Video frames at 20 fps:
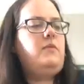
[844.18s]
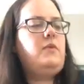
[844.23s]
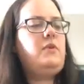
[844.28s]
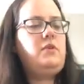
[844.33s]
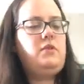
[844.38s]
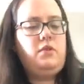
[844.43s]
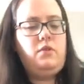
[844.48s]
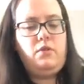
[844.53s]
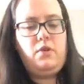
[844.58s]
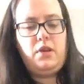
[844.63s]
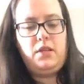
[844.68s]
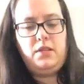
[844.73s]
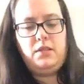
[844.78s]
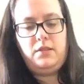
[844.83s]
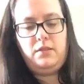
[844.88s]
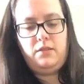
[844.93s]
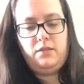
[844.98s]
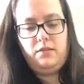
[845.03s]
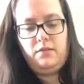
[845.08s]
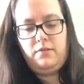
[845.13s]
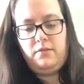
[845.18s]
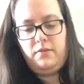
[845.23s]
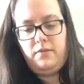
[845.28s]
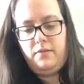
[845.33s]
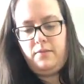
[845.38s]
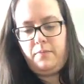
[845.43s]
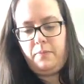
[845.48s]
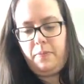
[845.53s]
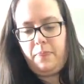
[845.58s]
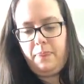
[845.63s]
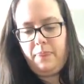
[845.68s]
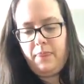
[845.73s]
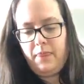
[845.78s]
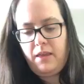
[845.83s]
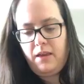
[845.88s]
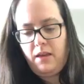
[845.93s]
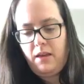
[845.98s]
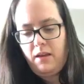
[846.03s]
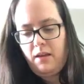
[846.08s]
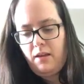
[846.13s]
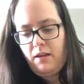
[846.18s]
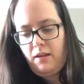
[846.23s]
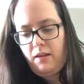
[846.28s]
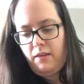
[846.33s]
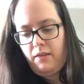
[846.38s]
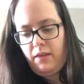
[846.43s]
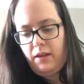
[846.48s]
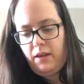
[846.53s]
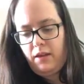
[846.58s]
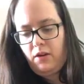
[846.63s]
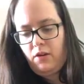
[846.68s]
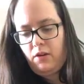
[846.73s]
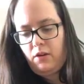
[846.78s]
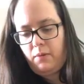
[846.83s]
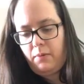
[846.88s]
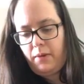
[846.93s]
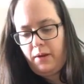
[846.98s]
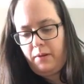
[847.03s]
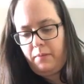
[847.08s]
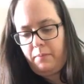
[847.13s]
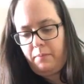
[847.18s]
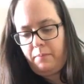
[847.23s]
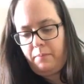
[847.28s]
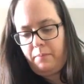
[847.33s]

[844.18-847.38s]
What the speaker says: glue guns, they can hurt a bit,